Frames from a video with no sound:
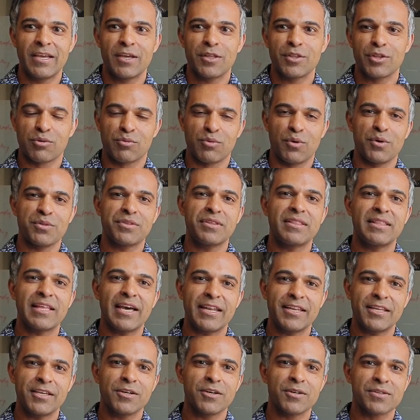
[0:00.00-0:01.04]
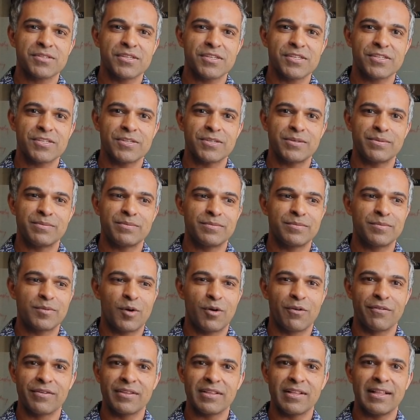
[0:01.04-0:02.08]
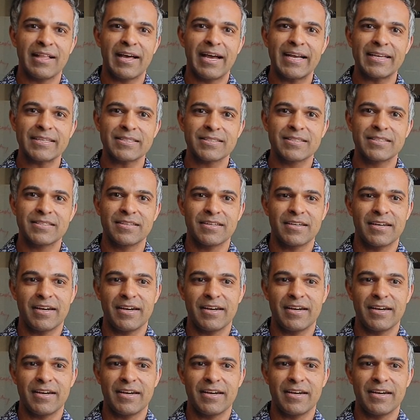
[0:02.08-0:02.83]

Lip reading: the growth in that ecosystem over the last